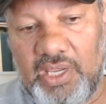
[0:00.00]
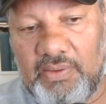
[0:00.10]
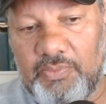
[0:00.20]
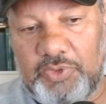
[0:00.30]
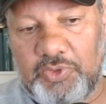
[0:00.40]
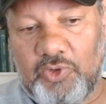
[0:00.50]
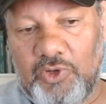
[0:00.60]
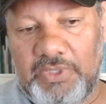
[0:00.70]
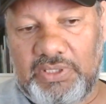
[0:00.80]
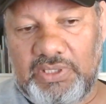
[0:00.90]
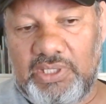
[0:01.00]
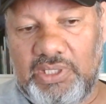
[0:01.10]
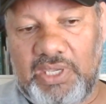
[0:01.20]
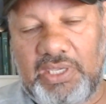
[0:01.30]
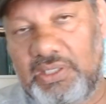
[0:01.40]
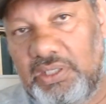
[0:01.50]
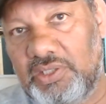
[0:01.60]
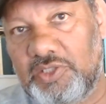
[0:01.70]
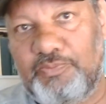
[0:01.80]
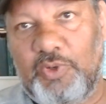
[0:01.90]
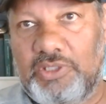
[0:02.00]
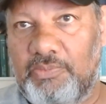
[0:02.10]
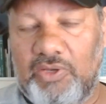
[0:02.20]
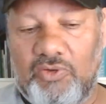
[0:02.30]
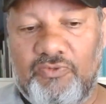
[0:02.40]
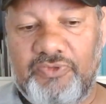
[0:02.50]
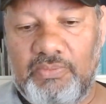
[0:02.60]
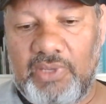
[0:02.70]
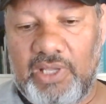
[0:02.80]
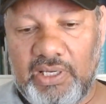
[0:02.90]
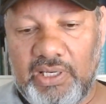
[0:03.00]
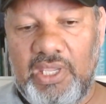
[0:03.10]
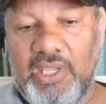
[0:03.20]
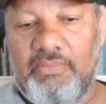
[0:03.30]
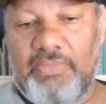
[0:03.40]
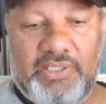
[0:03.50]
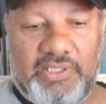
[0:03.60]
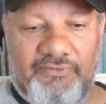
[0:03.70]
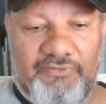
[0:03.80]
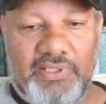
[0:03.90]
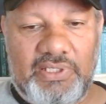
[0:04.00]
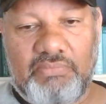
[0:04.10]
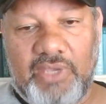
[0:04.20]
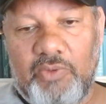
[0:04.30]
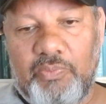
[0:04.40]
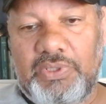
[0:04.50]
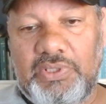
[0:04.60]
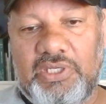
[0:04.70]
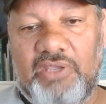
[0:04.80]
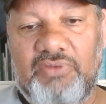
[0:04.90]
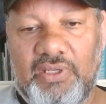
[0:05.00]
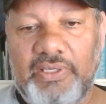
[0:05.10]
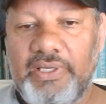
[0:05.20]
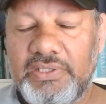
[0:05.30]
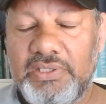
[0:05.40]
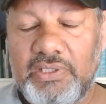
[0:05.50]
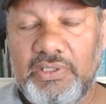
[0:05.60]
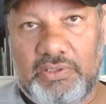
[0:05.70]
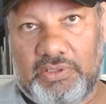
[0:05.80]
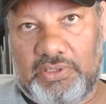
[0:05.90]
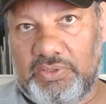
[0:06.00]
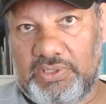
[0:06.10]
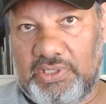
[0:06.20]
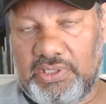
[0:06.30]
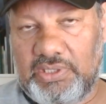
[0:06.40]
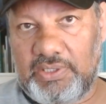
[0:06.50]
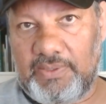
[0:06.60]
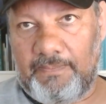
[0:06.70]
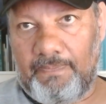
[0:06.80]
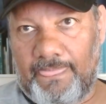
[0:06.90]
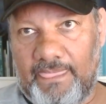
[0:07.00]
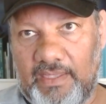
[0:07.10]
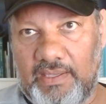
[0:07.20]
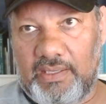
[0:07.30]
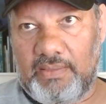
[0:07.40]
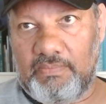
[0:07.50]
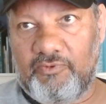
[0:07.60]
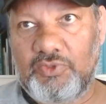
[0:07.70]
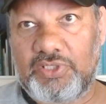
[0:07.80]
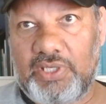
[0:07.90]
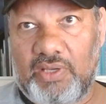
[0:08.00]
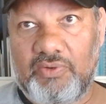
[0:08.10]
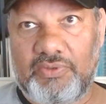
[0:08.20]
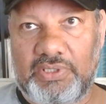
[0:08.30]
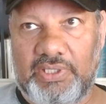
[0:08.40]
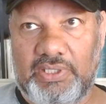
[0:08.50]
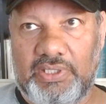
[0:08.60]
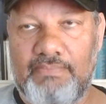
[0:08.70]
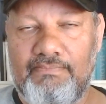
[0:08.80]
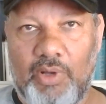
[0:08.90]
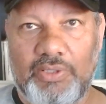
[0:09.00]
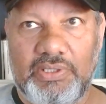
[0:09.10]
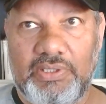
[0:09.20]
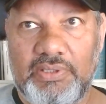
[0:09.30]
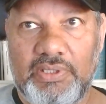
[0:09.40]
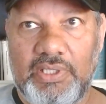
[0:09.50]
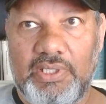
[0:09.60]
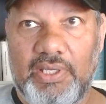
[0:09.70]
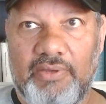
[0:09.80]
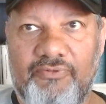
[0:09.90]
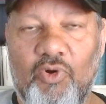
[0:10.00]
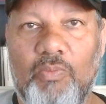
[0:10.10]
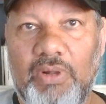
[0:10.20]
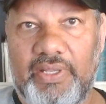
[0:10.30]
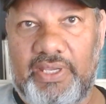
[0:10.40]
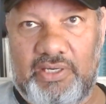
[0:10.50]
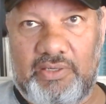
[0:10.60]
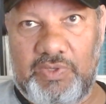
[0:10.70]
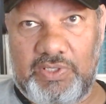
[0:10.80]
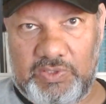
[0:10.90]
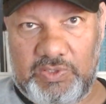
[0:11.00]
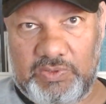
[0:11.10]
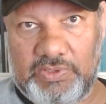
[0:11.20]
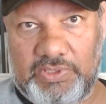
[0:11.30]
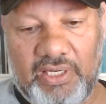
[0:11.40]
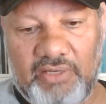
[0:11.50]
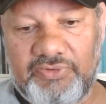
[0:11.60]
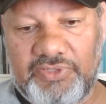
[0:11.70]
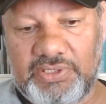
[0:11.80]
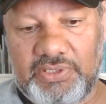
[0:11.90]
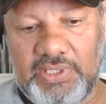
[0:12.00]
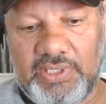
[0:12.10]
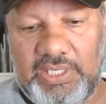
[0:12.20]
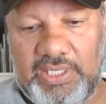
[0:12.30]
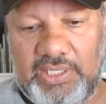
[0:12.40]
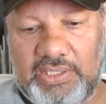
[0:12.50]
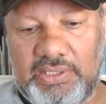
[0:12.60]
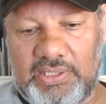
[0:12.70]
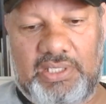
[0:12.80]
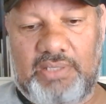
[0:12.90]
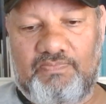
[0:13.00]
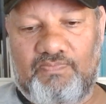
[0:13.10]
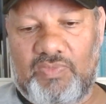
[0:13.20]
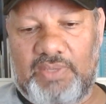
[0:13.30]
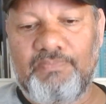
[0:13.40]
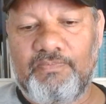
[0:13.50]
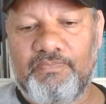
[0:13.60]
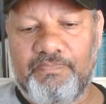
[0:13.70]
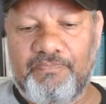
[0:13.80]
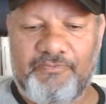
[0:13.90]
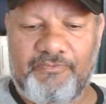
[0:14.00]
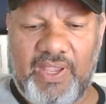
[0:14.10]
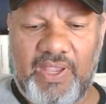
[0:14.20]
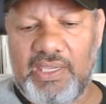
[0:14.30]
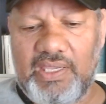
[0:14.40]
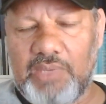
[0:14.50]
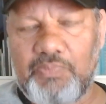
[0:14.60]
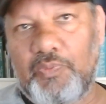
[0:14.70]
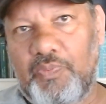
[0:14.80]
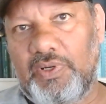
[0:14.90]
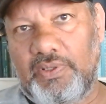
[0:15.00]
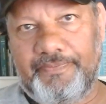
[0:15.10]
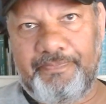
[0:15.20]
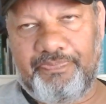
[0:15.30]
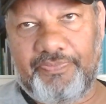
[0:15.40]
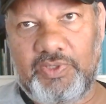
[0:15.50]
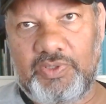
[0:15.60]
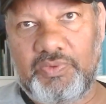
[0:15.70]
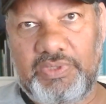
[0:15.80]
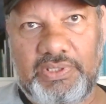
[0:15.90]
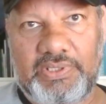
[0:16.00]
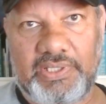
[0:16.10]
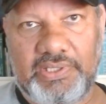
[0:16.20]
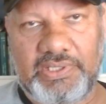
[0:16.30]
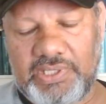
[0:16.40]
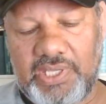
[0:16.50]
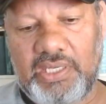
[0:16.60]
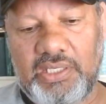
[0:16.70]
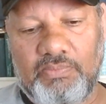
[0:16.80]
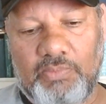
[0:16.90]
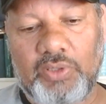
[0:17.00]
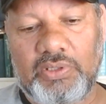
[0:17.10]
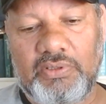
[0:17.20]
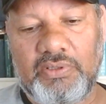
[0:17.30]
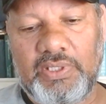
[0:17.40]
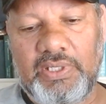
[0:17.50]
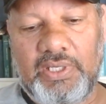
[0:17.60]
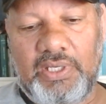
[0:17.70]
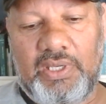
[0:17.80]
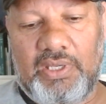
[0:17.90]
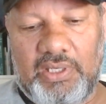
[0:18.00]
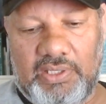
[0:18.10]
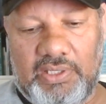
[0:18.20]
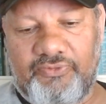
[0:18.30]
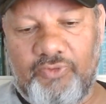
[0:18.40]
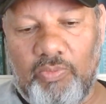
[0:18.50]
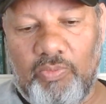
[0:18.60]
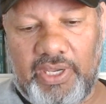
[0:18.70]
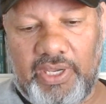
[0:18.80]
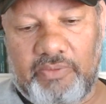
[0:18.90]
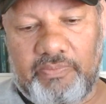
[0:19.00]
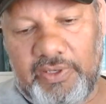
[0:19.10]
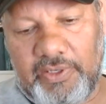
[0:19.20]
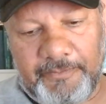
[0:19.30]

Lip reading: Put your comment in. Am I hitting the spot? Am I off the mark? But definitely, in my opinion, having listened to the Fusha, or the modern formal Arabic, on television, and I'm fairly capable, you know, in understanding modern formal Arabic,